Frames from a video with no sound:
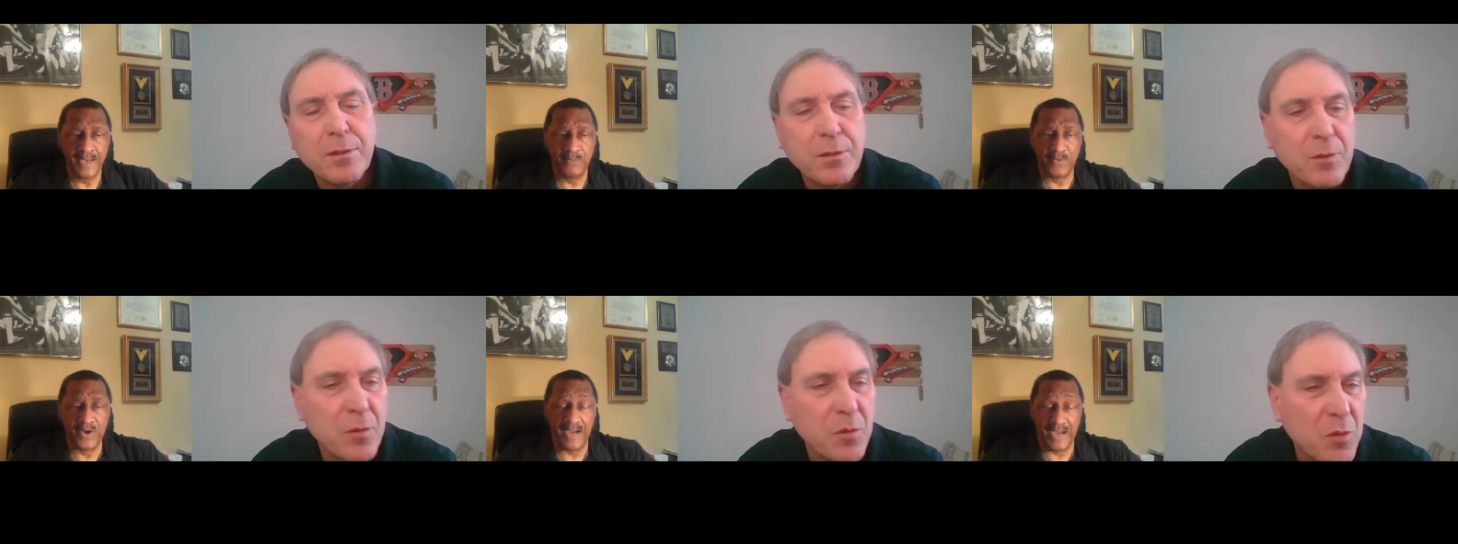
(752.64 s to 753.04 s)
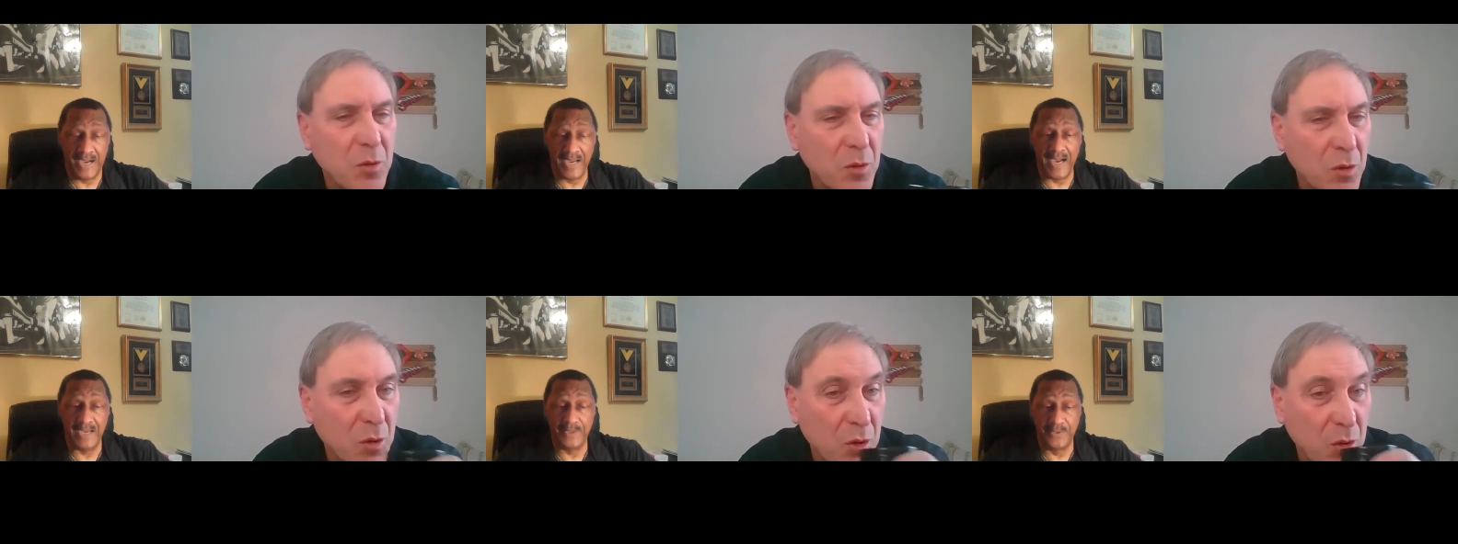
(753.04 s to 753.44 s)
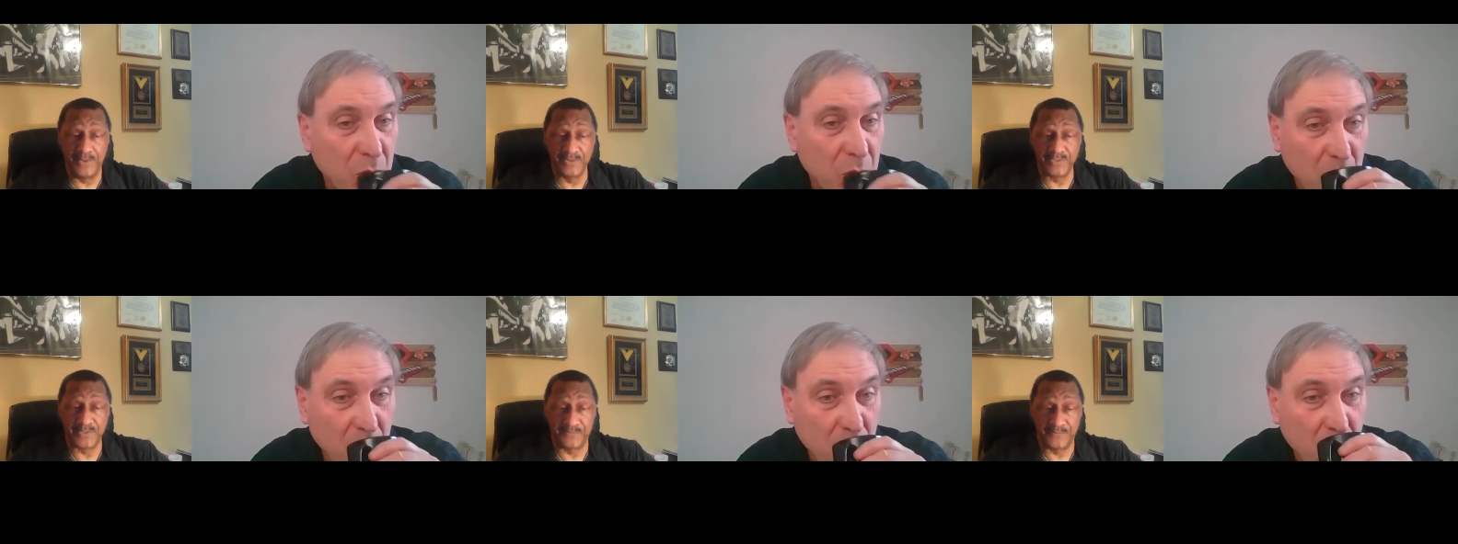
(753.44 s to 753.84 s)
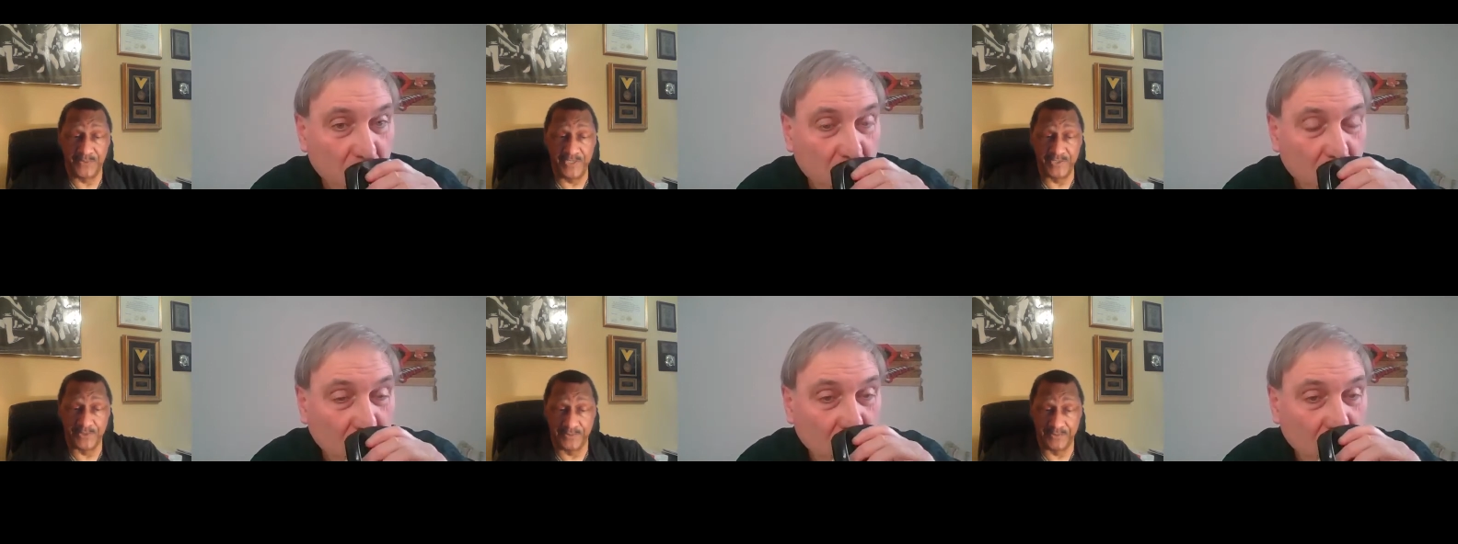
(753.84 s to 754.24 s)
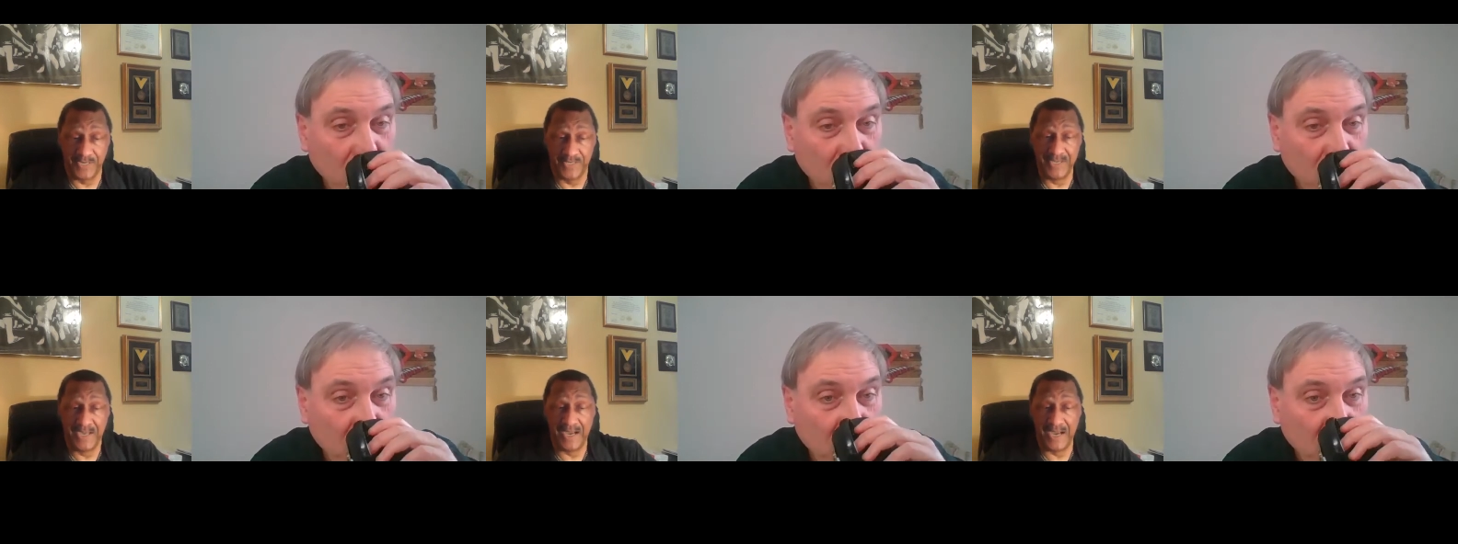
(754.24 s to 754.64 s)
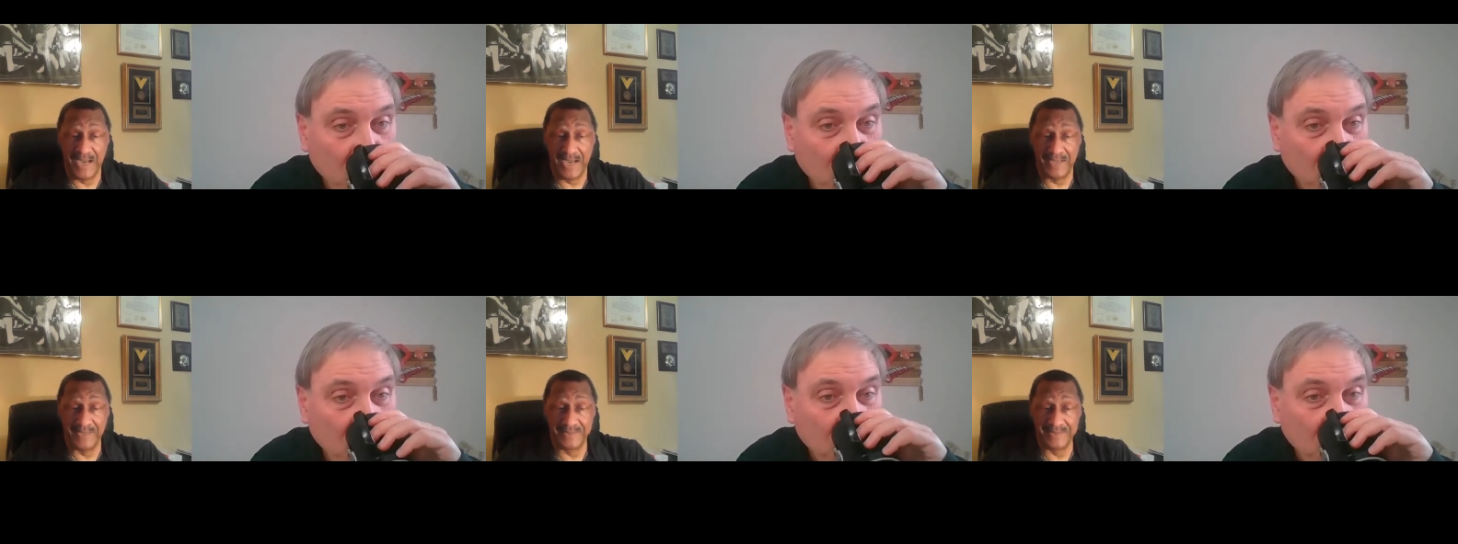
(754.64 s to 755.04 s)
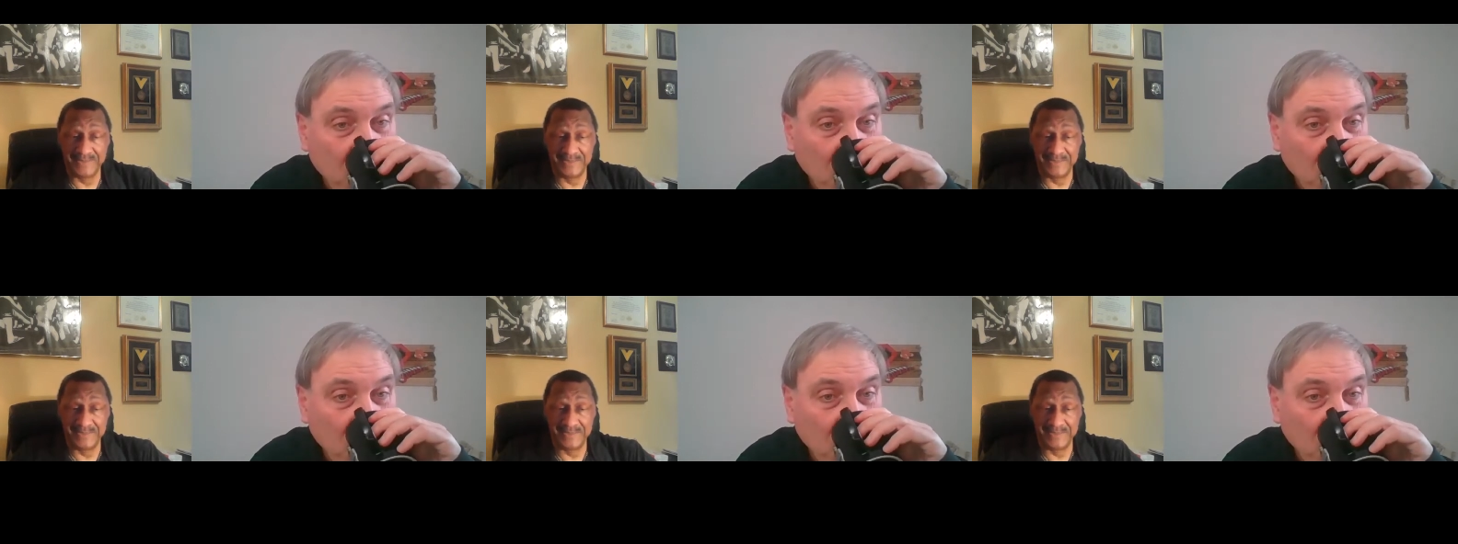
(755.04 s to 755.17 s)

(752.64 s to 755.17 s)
Speaker 1: well, I, I know it was the Freezer, uh,